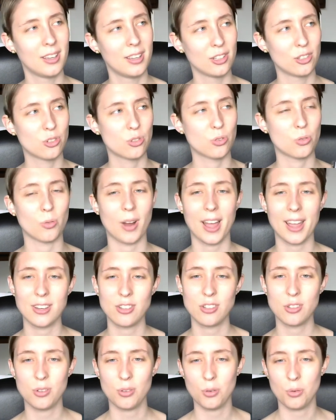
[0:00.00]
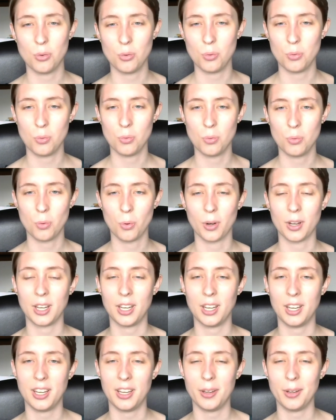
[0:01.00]
tried to, or
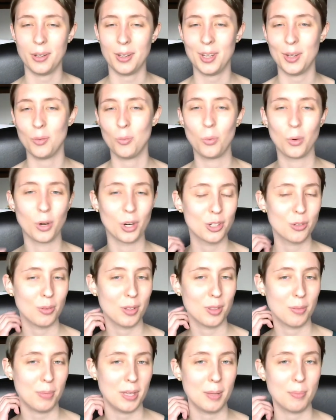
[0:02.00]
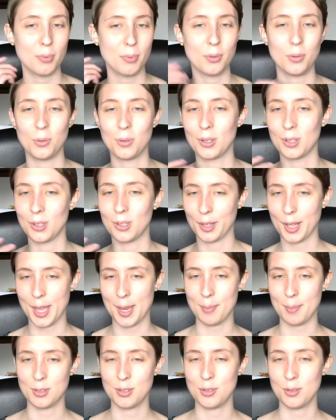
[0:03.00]
he worked with people who
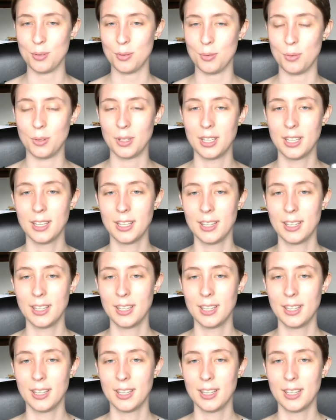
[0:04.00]
claimed to